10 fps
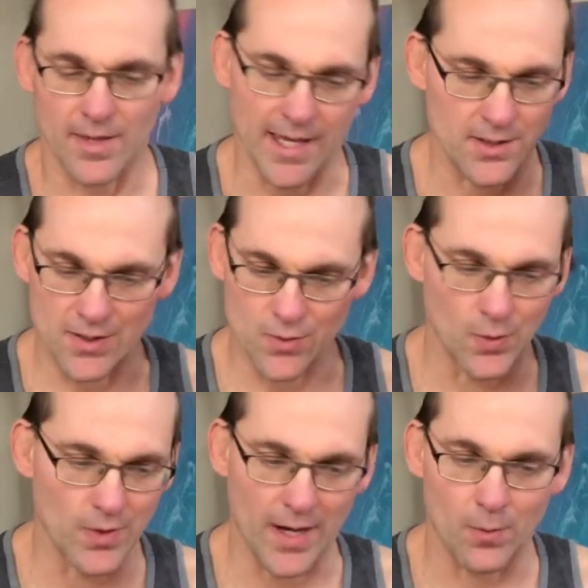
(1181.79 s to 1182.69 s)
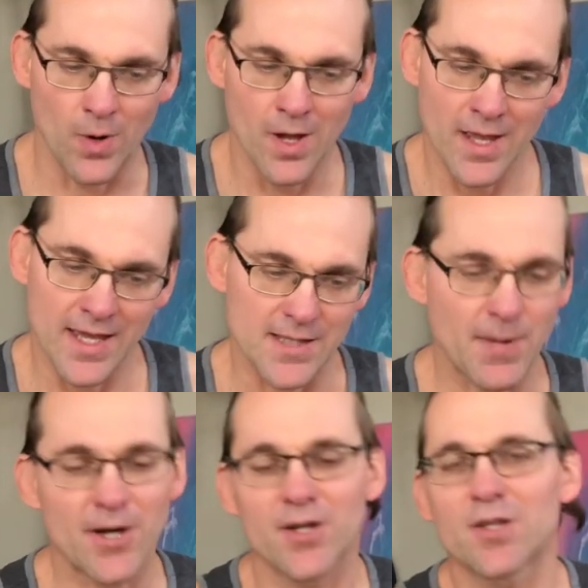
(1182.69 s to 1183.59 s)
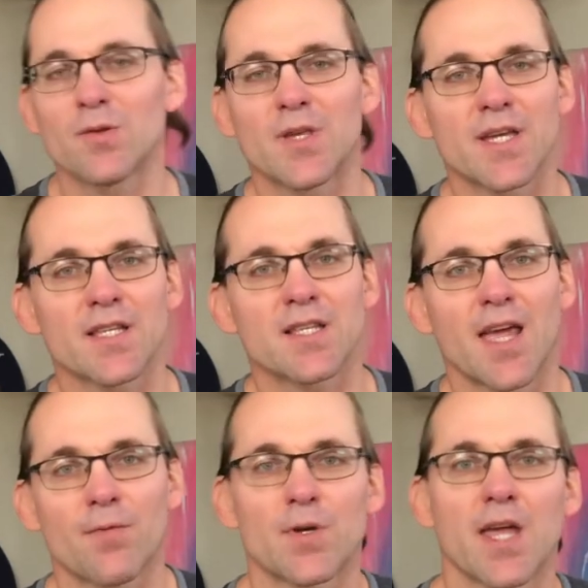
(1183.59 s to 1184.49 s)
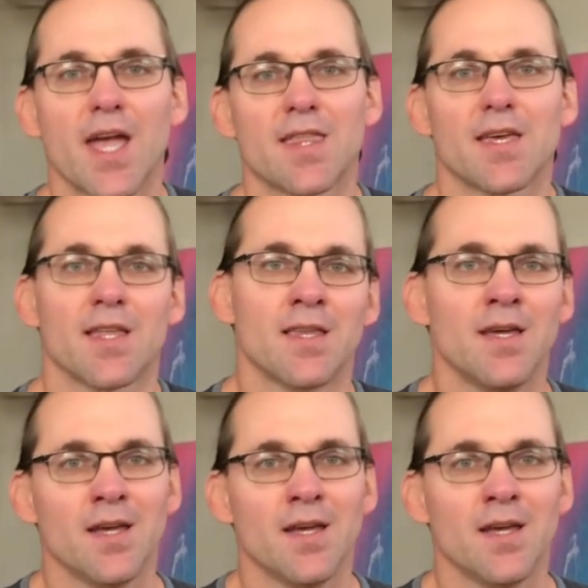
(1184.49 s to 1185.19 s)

just doing it's better to do this every day than